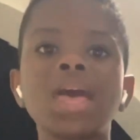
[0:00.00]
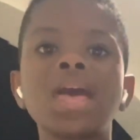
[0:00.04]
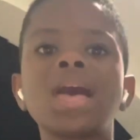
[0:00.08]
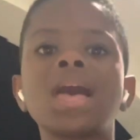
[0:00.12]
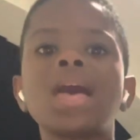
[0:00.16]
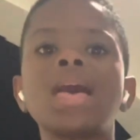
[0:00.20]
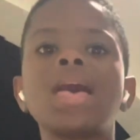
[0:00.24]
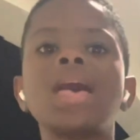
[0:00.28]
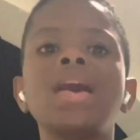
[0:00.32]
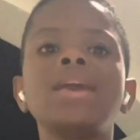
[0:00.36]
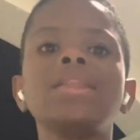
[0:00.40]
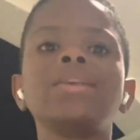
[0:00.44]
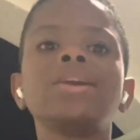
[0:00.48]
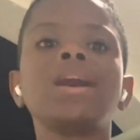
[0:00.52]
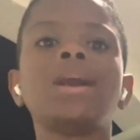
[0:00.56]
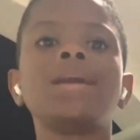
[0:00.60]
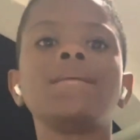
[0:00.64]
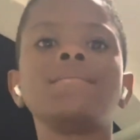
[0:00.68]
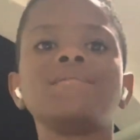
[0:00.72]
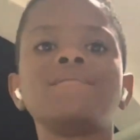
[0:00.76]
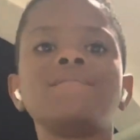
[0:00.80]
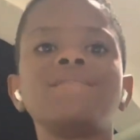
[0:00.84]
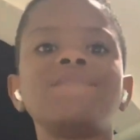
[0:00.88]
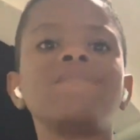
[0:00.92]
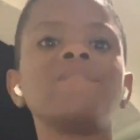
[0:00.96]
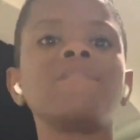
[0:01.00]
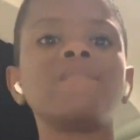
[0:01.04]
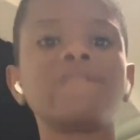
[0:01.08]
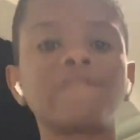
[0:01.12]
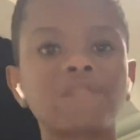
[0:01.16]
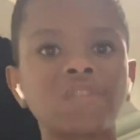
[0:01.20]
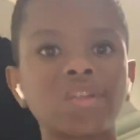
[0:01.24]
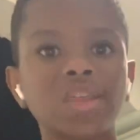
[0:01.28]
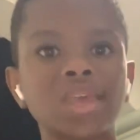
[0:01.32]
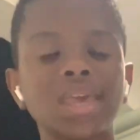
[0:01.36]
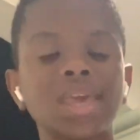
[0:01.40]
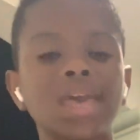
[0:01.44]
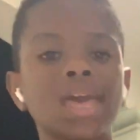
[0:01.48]
And if you feel
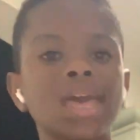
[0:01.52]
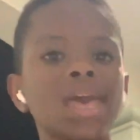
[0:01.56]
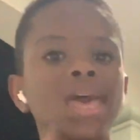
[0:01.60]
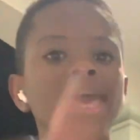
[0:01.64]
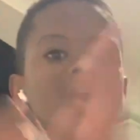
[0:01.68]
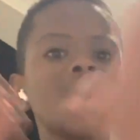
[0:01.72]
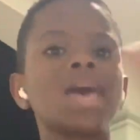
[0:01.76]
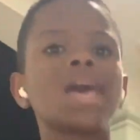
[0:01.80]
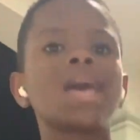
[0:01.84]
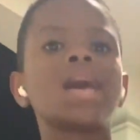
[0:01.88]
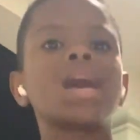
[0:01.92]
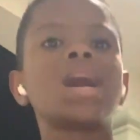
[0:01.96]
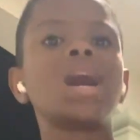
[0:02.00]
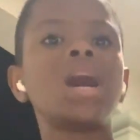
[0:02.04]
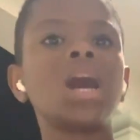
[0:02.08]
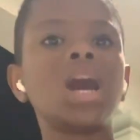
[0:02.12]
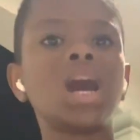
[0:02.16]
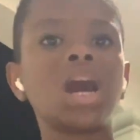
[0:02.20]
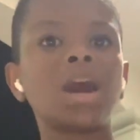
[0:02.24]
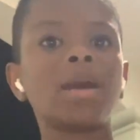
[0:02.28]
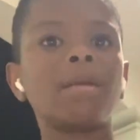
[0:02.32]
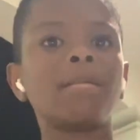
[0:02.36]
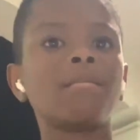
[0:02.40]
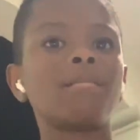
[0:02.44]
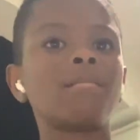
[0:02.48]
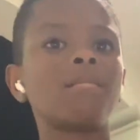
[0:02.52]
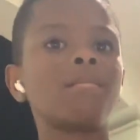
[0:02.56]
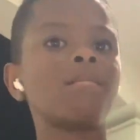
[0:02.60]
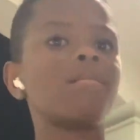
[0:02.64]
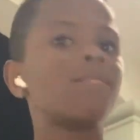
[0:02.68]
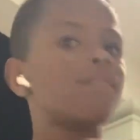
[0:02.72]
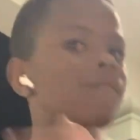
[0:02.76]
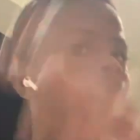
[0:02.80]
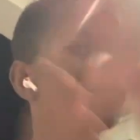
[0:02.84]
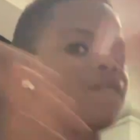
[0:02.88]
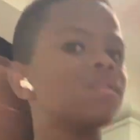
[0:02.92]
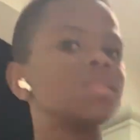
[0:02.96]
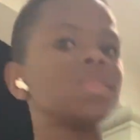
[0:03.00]
free,
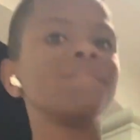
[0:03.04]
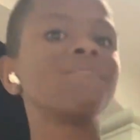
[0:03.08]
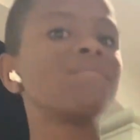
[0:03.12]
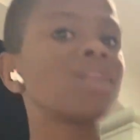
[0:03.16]
leave a